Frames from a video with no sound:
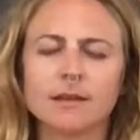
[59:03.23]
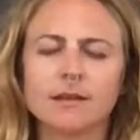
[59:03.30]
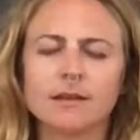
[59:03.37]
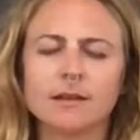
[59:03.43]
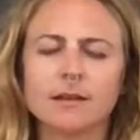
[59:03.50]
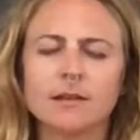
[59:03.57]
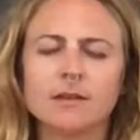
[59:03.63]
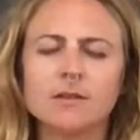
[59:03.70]

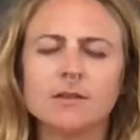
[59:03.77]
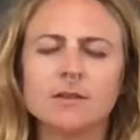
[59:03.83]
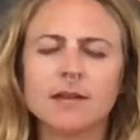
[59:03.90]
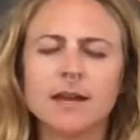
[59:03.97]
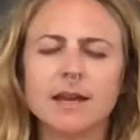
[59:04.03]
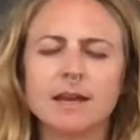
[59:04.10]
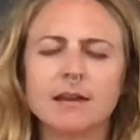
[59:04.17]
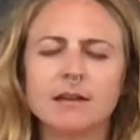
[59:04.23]
And you
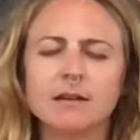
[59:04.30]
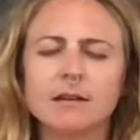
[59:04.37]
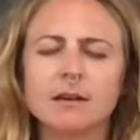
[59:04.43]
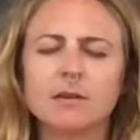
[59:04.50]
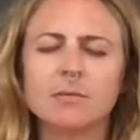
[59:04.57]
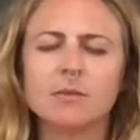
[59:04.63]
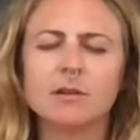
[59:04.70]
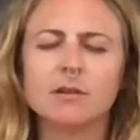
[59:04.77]
take a
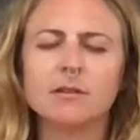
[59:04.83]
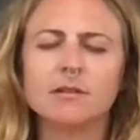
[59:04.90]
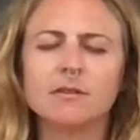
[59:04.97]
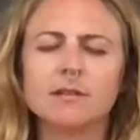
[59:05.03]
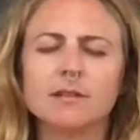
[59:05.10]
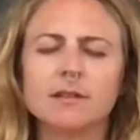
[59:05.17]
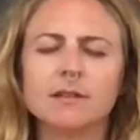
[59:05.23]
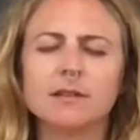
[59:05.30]
couple of
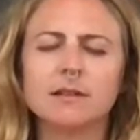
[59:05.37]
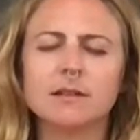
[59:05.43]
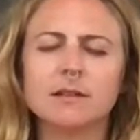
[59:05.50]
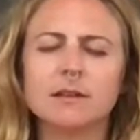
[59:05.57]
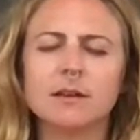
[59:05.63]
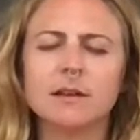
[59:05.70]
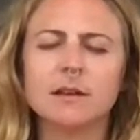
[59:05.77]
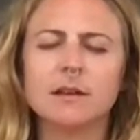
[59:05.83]

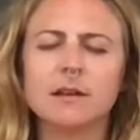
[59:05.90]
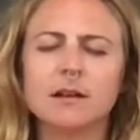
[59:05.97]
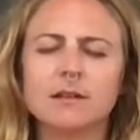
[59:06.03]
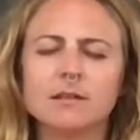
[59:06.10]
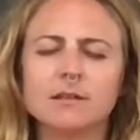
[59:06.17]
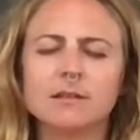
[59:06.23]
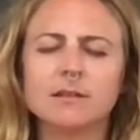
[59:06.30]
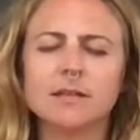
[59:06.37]

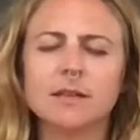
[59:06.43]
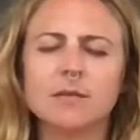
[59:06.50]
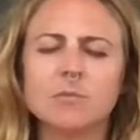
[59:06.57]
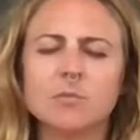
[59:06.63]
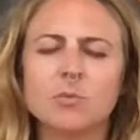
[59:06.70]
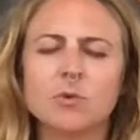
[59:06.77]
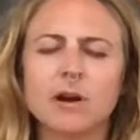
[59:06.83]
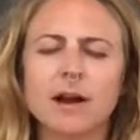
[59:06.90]
last deep
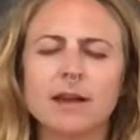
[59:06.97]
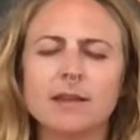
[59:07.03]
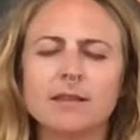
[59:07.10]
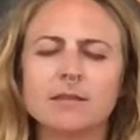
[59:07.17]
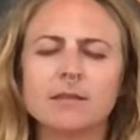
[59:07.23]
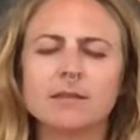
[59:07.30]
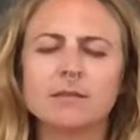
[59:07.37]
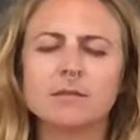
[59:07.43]

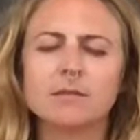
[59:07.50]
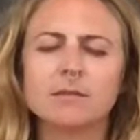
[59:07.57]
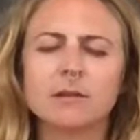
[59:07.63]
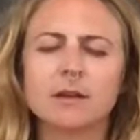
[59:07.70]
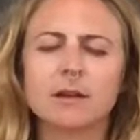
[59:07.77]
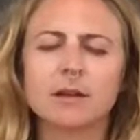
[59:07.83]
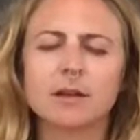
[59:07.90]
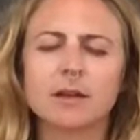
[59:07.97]
breaths,
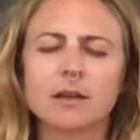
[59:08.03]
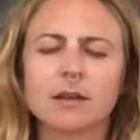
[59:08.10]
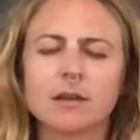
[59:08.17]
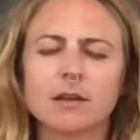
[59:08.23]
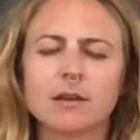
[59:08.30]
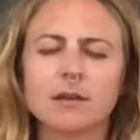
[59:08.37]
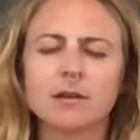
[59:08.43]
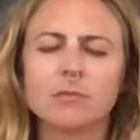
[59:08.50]

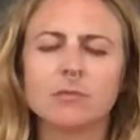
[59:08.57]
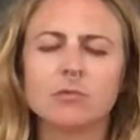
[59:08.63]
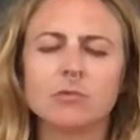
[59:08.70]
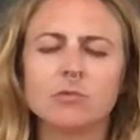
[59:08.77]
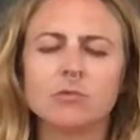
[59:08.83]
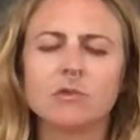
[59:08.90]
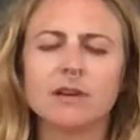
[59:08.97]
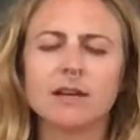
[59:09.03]

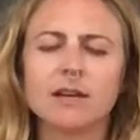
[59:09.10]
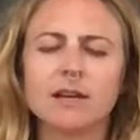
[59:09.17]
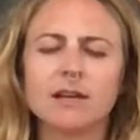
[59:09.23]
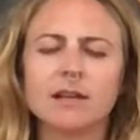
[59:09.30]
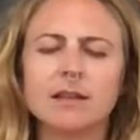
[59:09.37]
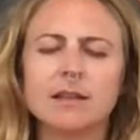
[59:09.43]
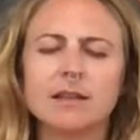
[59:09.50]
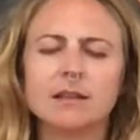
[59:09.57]

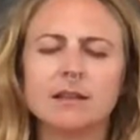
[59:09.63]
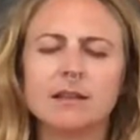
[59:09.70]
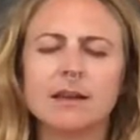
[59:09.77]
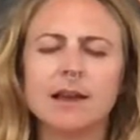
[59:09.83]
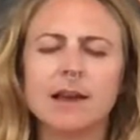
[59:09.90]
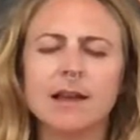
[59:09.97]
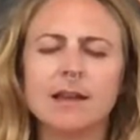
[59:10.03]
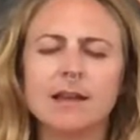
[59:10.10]
breathing the
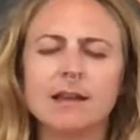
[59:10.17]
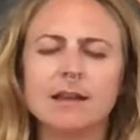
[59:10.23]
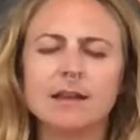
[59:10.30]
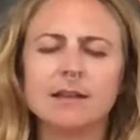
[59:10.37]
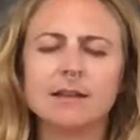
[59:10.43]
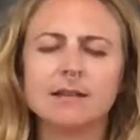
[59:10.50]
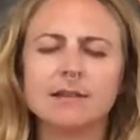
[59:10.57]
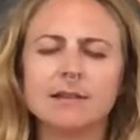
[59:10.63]
lake
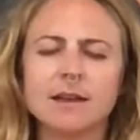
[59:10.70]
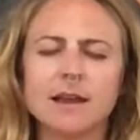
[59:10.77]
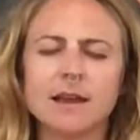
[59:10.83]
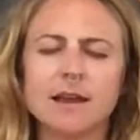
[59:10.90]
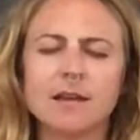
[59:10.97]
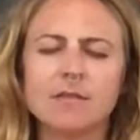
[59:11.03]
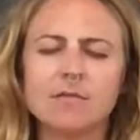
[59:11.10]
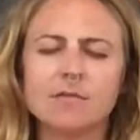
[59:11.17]
into
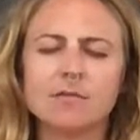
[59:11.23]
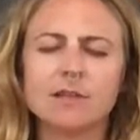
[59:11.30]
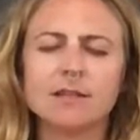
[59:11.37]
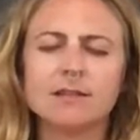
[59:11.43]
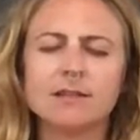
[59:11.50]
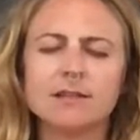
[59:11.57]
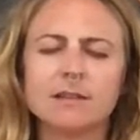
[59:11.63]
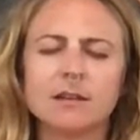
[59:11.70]
every
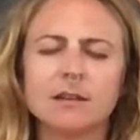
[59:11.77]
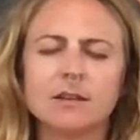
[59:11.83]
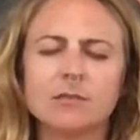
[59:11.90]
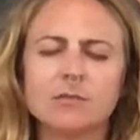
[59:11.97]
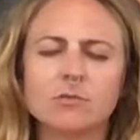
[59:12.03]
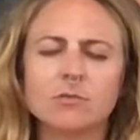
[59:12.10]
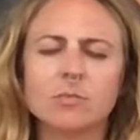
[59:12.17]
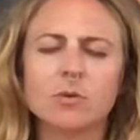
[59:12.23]

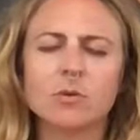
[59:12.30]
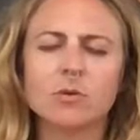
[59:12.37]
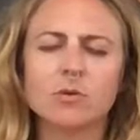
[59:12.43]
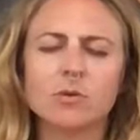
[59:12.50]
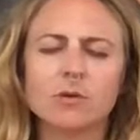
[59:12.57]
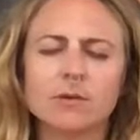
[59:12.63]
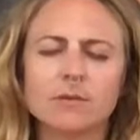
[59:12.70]
single pore,